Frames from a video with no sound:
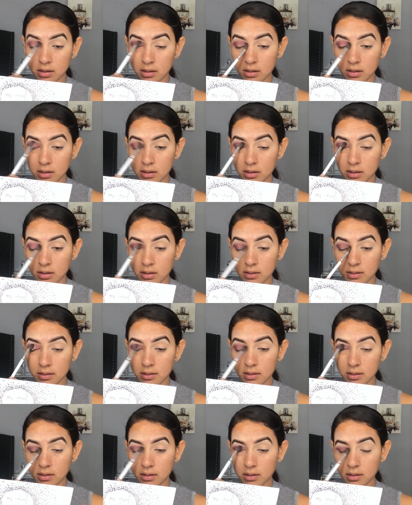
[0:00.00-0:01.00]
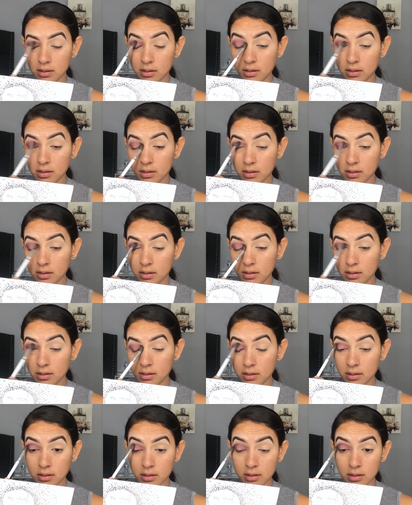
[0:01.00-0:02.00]

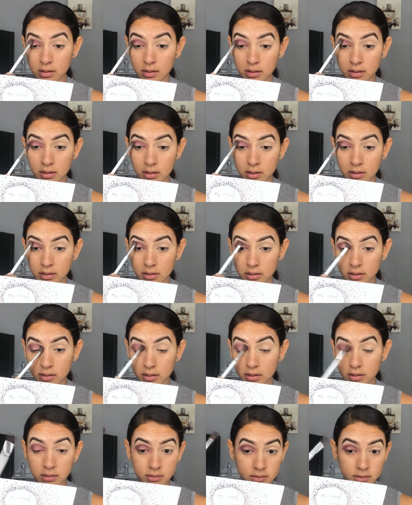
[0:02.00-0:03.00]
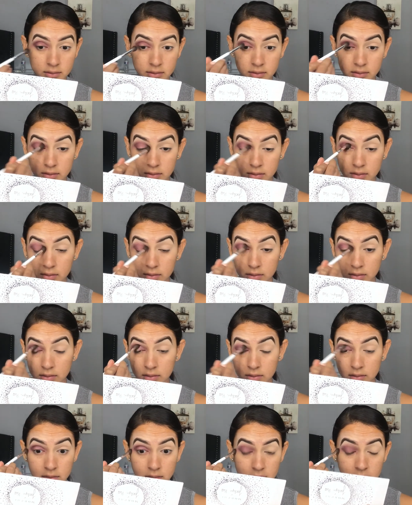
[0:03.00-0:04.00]

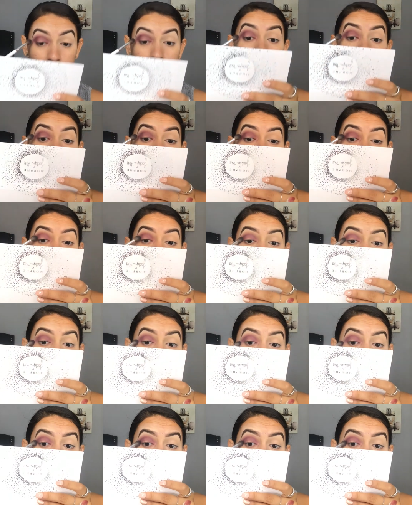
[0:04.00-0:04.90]
[no speech]